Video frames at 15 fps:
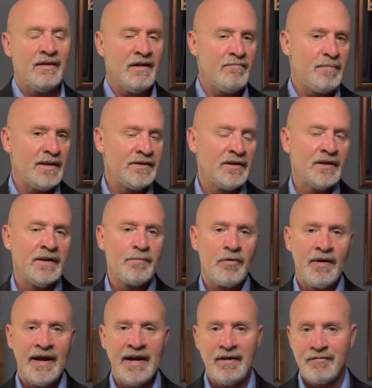They've been
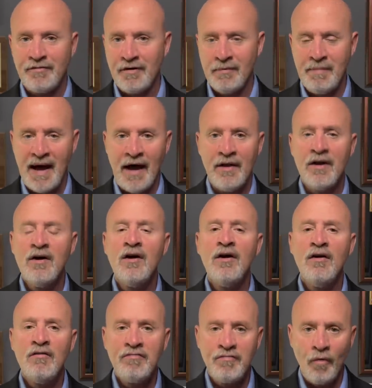deliberating for about
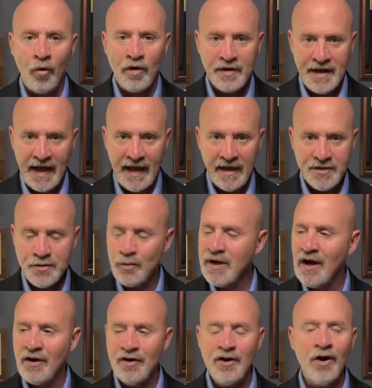4 days. We
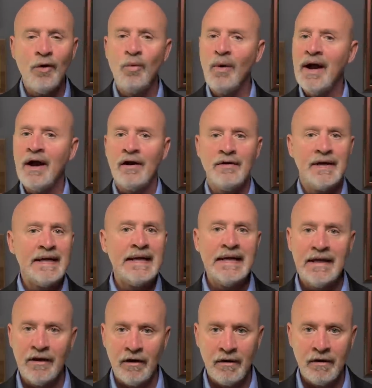are nowhere
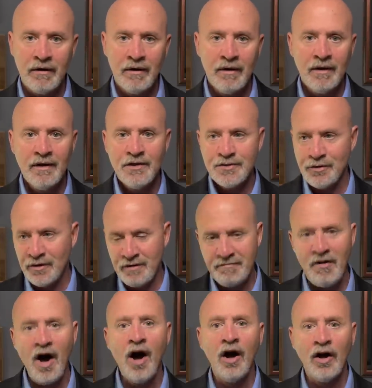near sort of
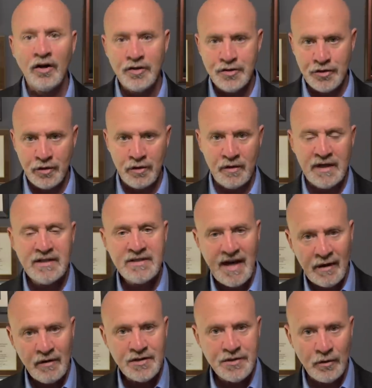hung jury
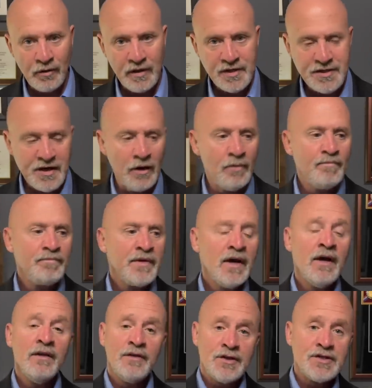territory. So
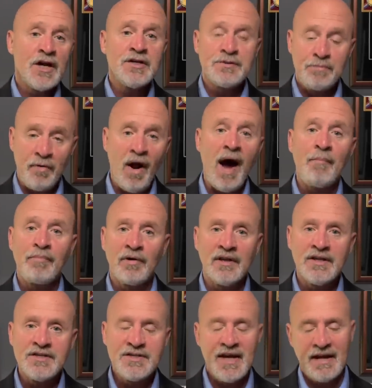the judge
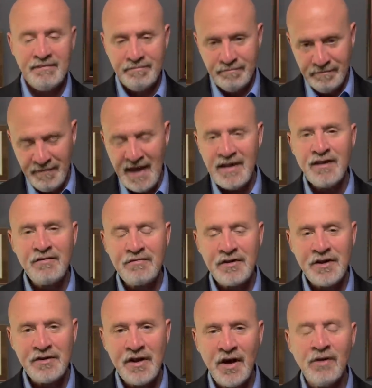properly said, thank you for
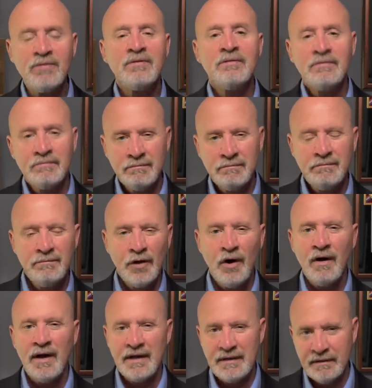your note. Go
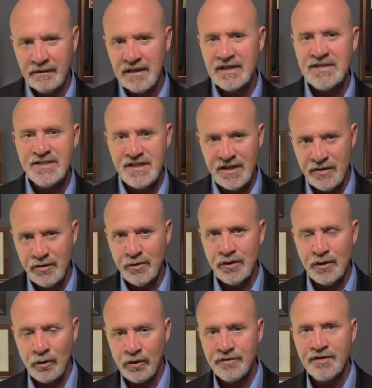ahead and continue
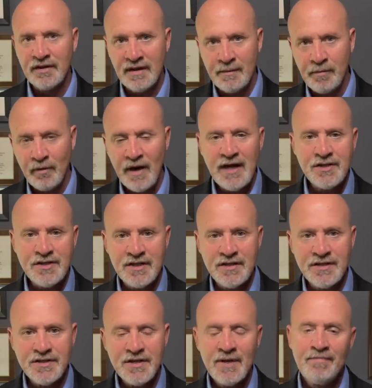your
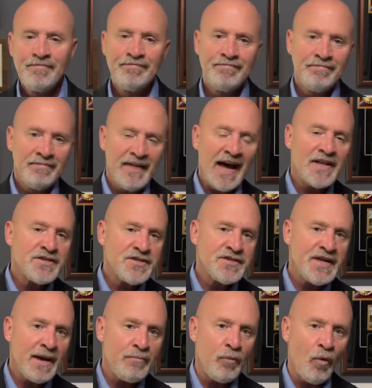deliberations. That's
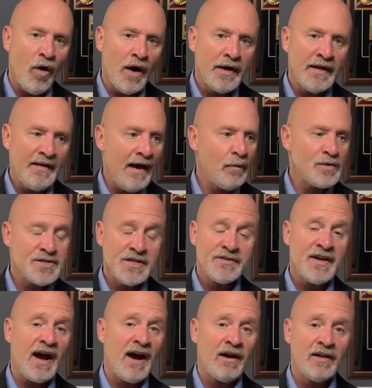step one, and that was
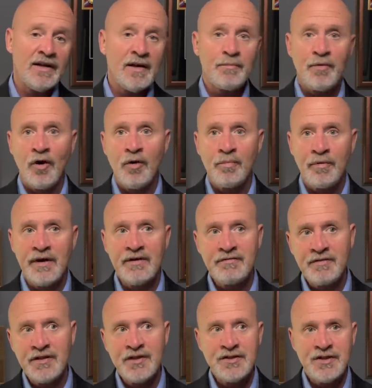entirely appropriate
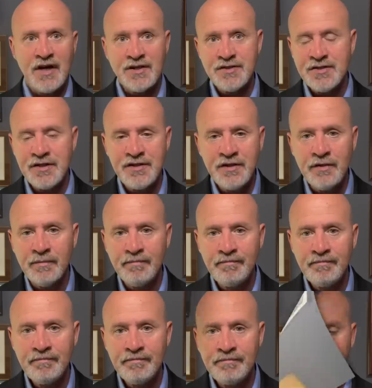for the judge to do.
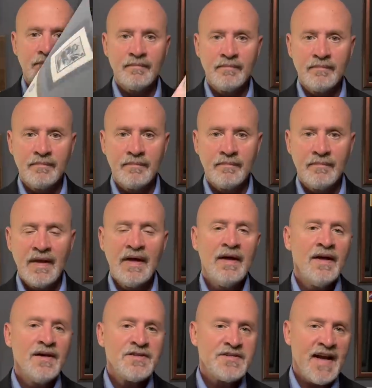
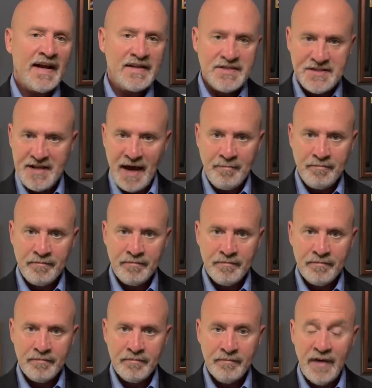Second step,
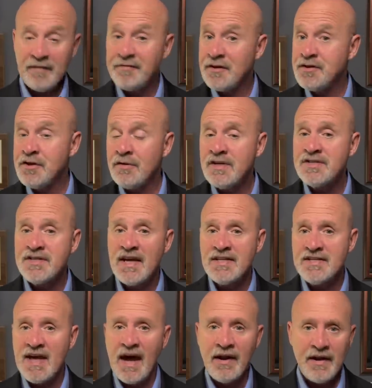if the jury
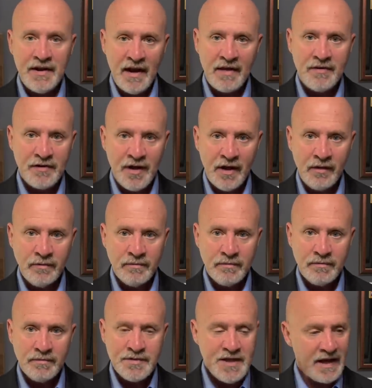sends out another note
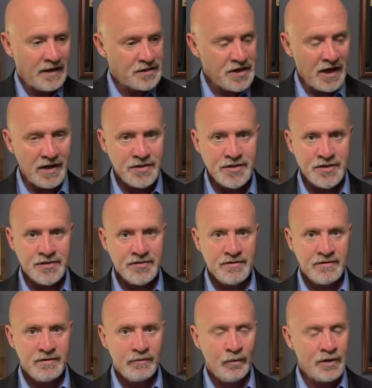saying, judge,
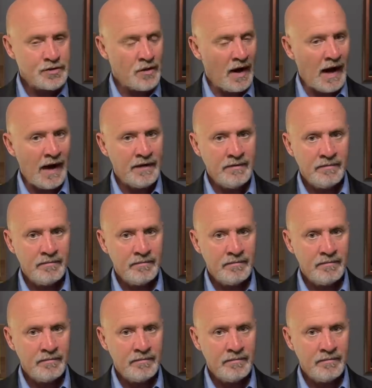we tried.